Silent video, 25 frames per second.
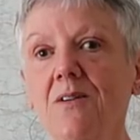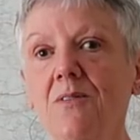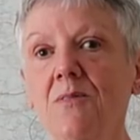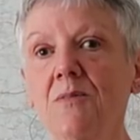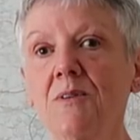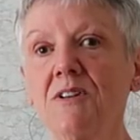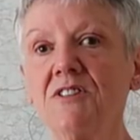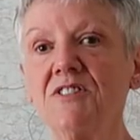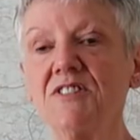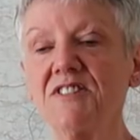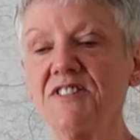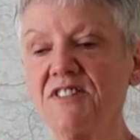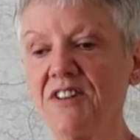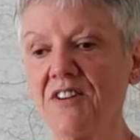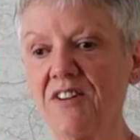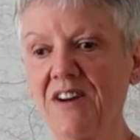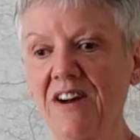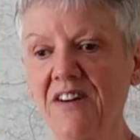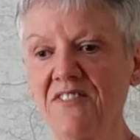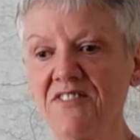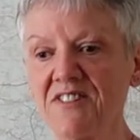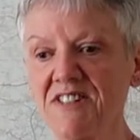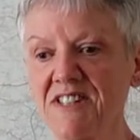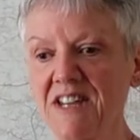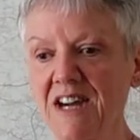We just don't
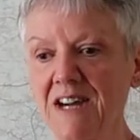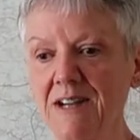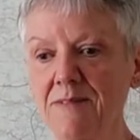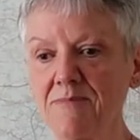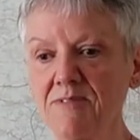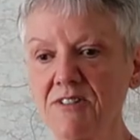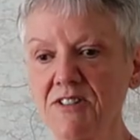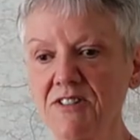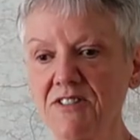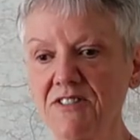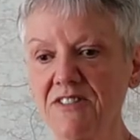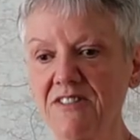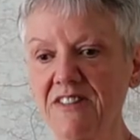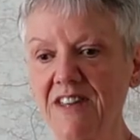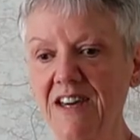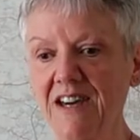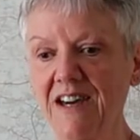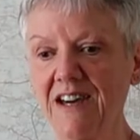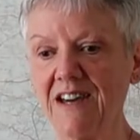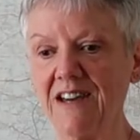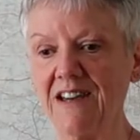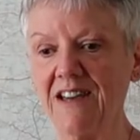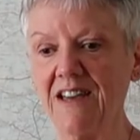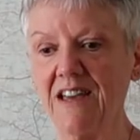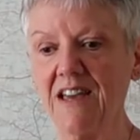have the time to do
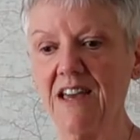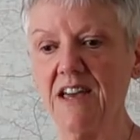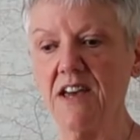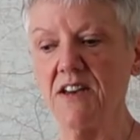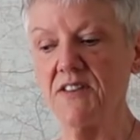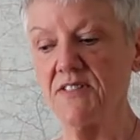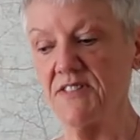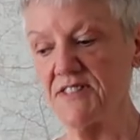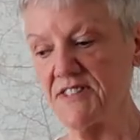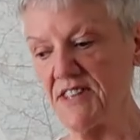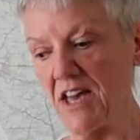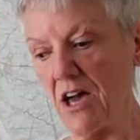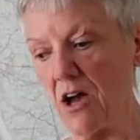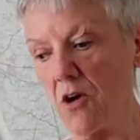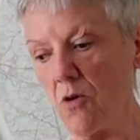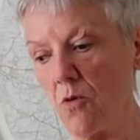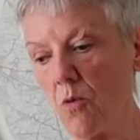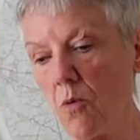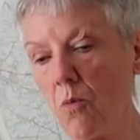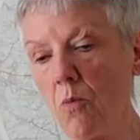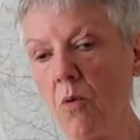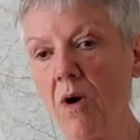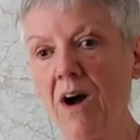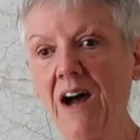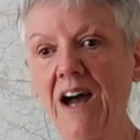that. So
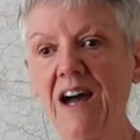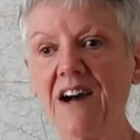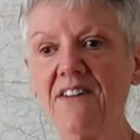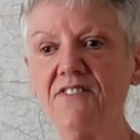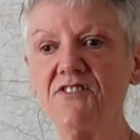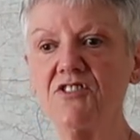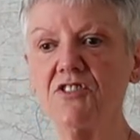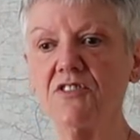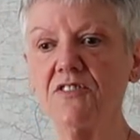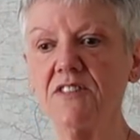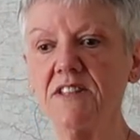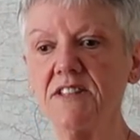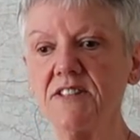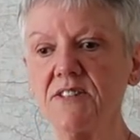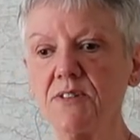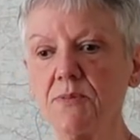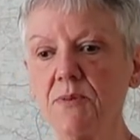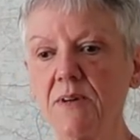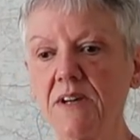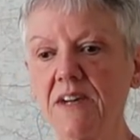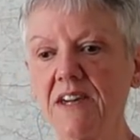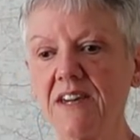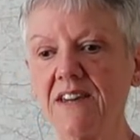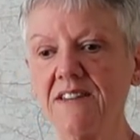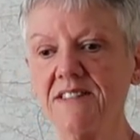what I have done this
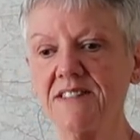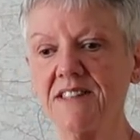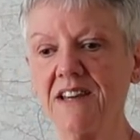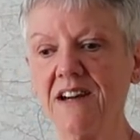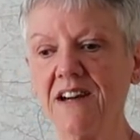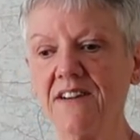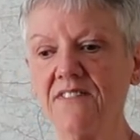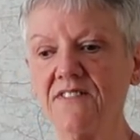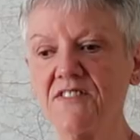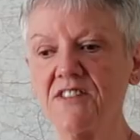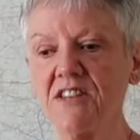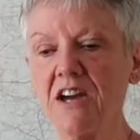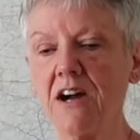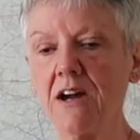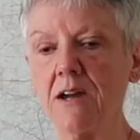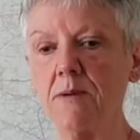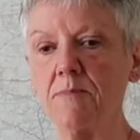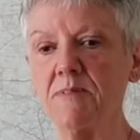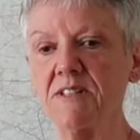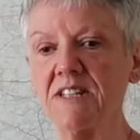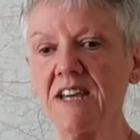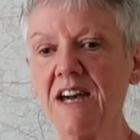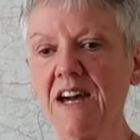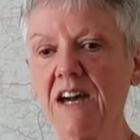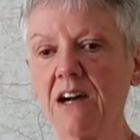week is I have
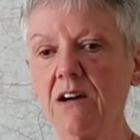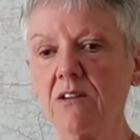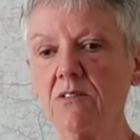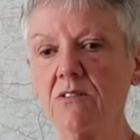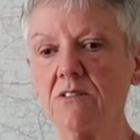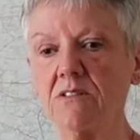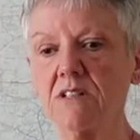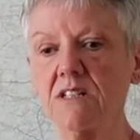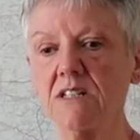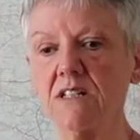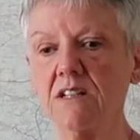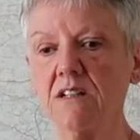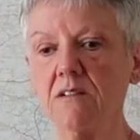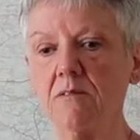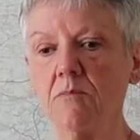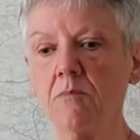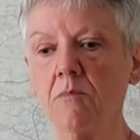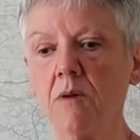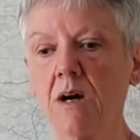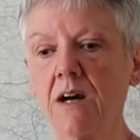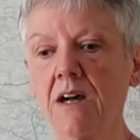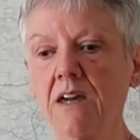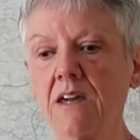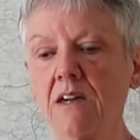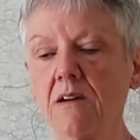typed out
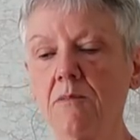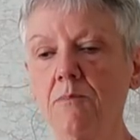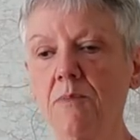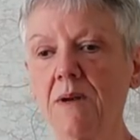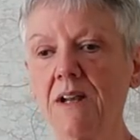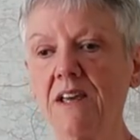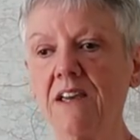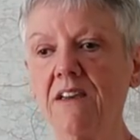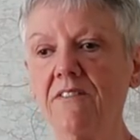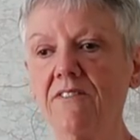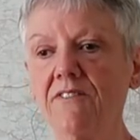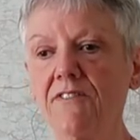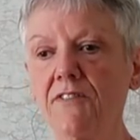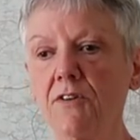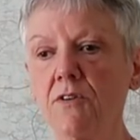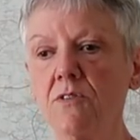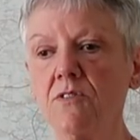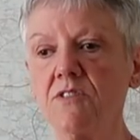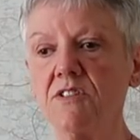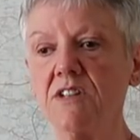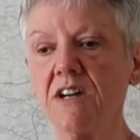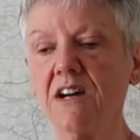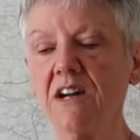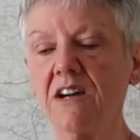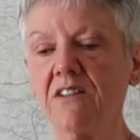my complete
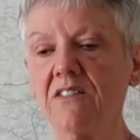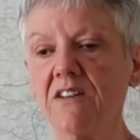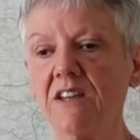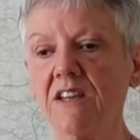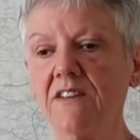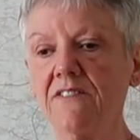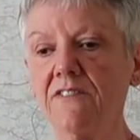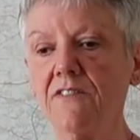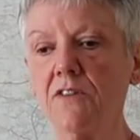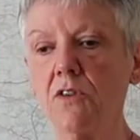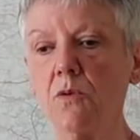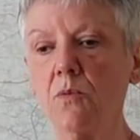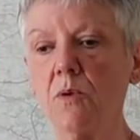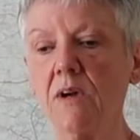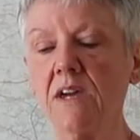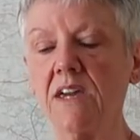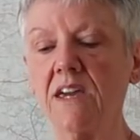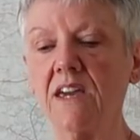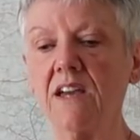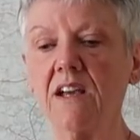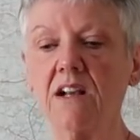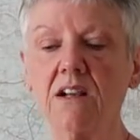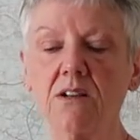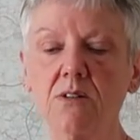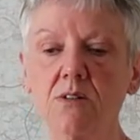food diary for the week,
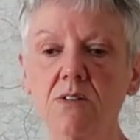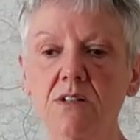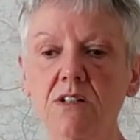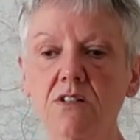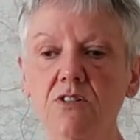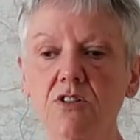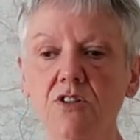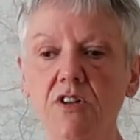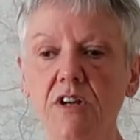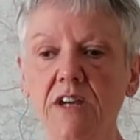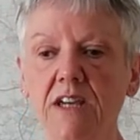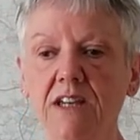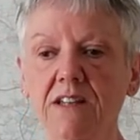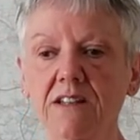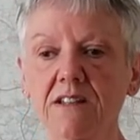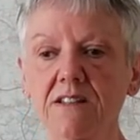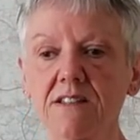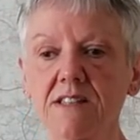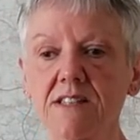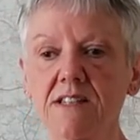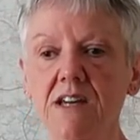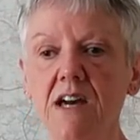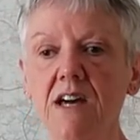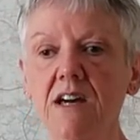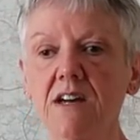including
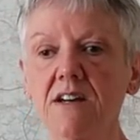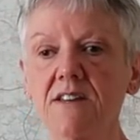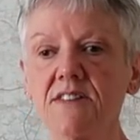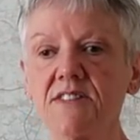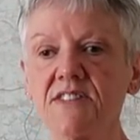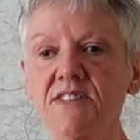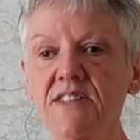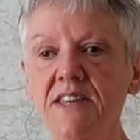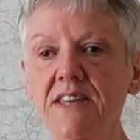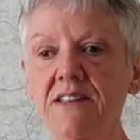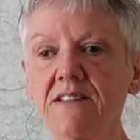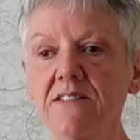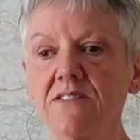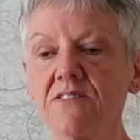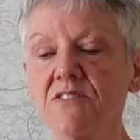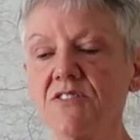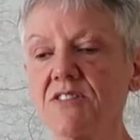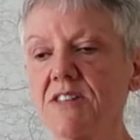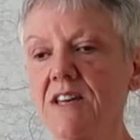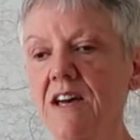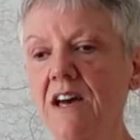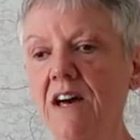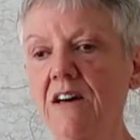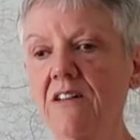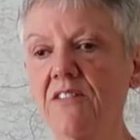drinks,
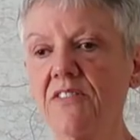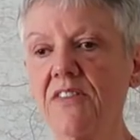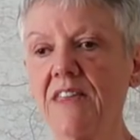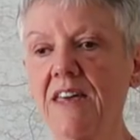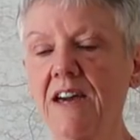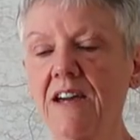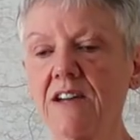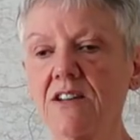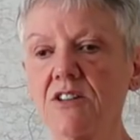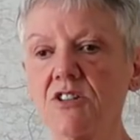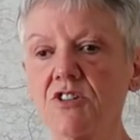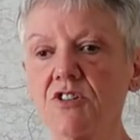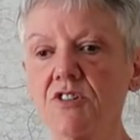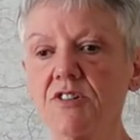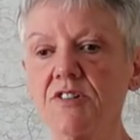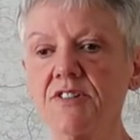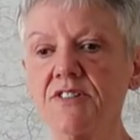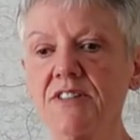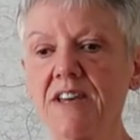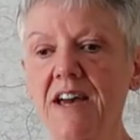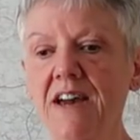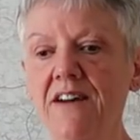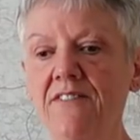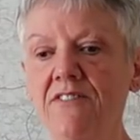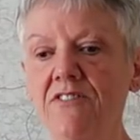sins, healthy
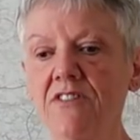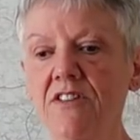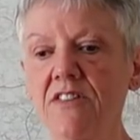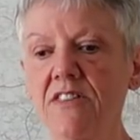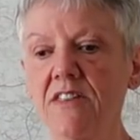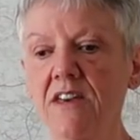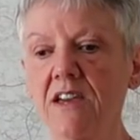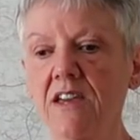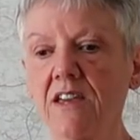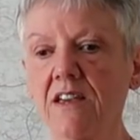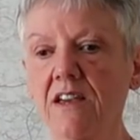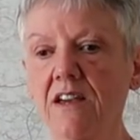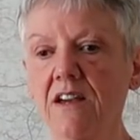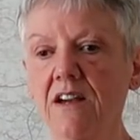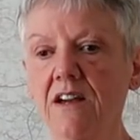extras, everything.